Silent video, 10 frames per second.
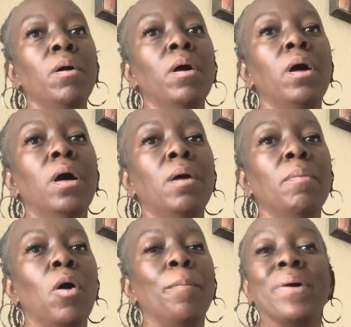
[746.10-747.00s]

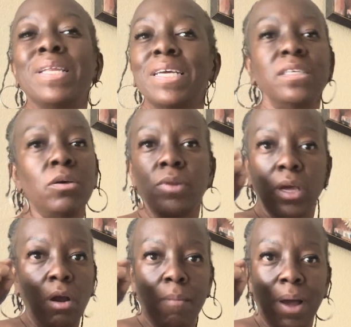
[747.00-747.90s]
but it's only in
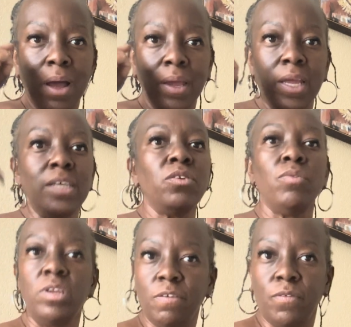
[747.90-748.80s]
our mind. It's only
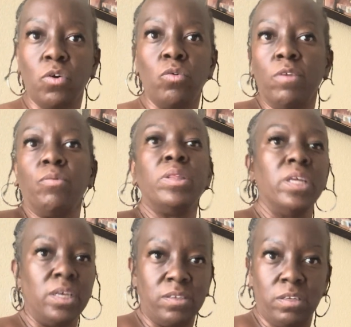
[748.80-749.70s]
difficult if we
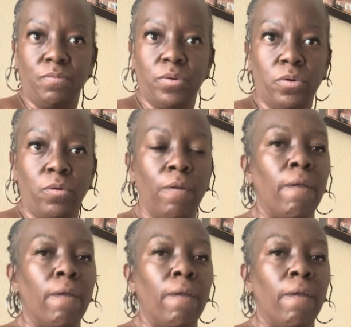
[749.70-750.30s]
think it's difficult.